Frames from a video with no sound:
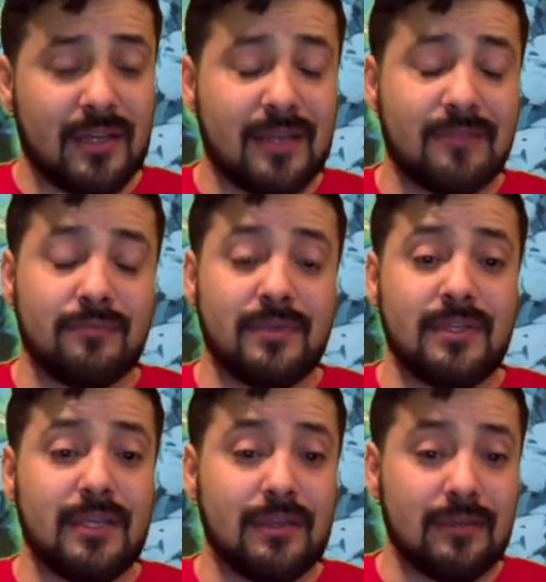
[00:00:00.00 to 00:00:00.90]
That is
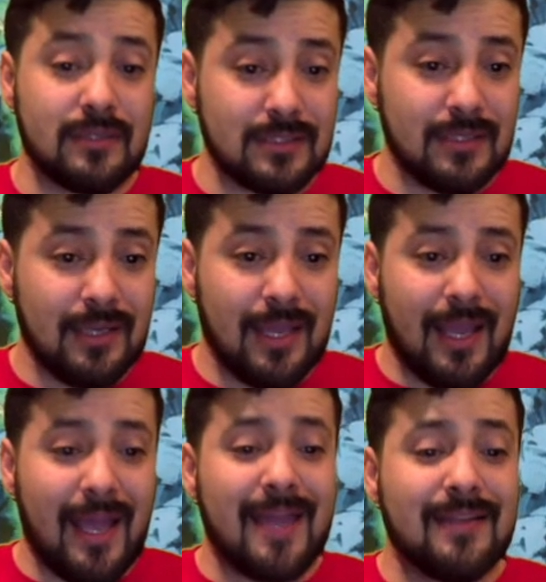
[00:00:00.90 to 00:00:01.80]
ridiculous.
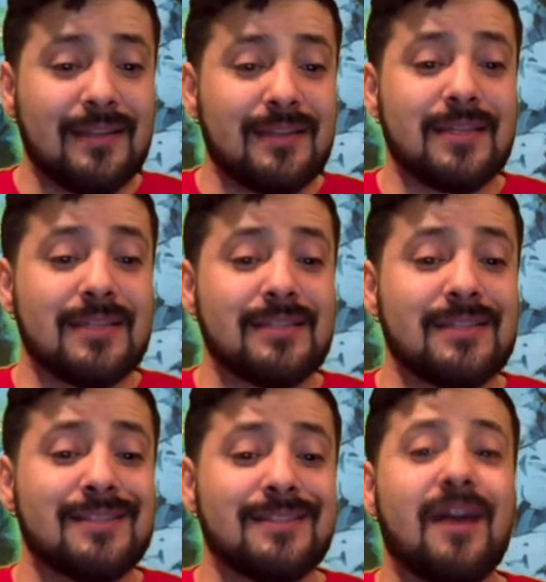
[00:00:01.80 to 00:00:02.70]
And the thing is,
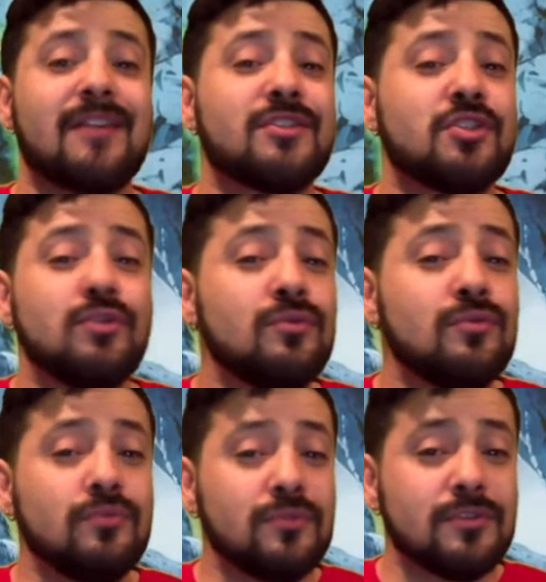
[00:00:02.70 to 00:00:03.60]
it's not
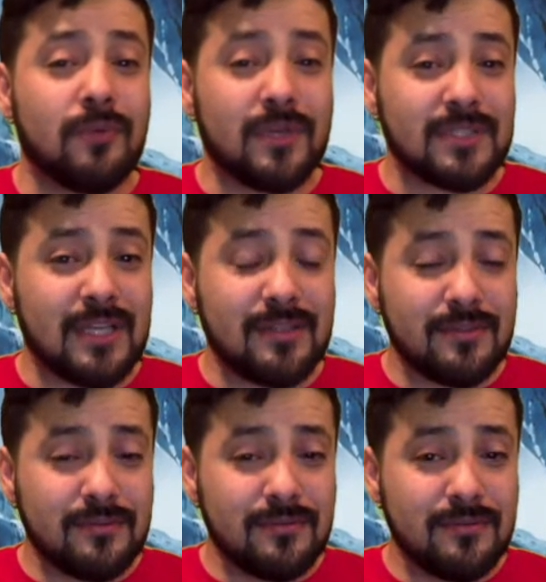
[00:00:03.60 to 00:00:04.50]
choose. So what does that do?